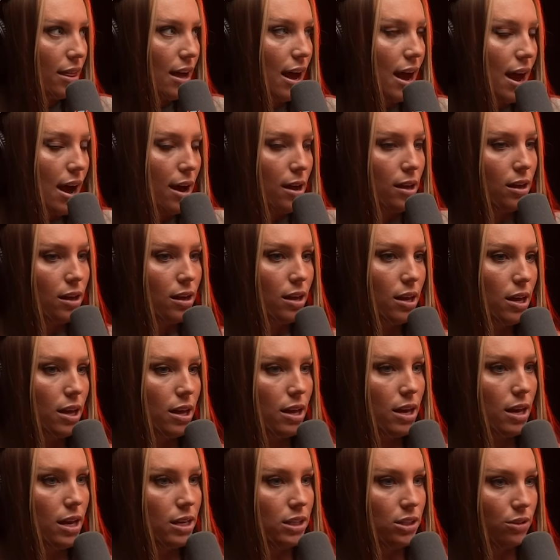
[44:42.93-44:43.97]
...that
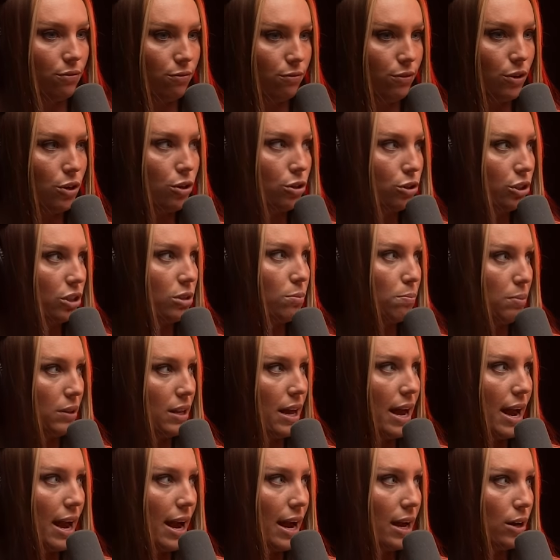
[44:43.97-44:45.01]
his first
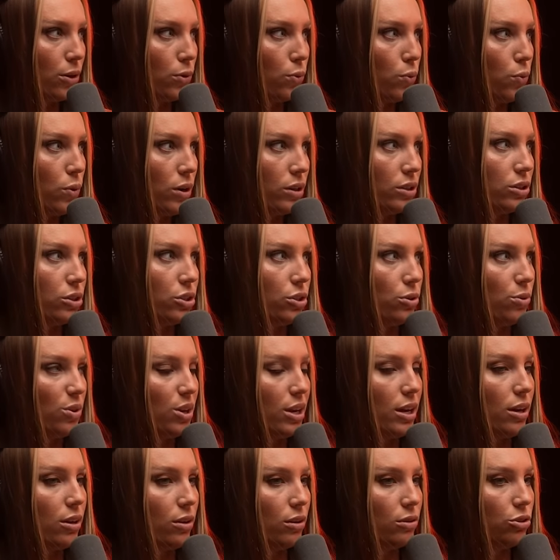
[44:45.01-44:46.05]
plan was to
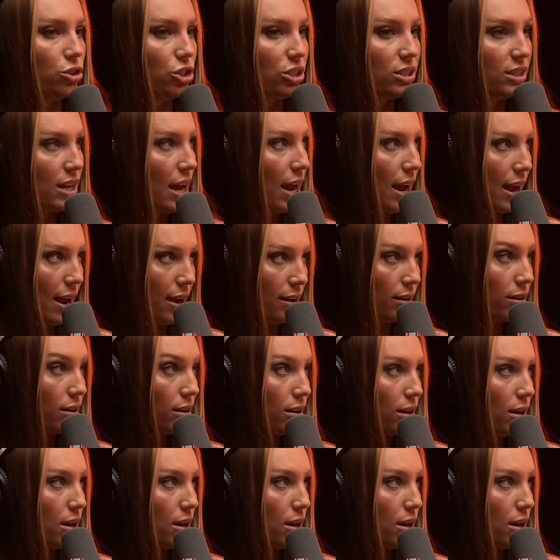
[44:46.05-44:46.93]
kill just Anne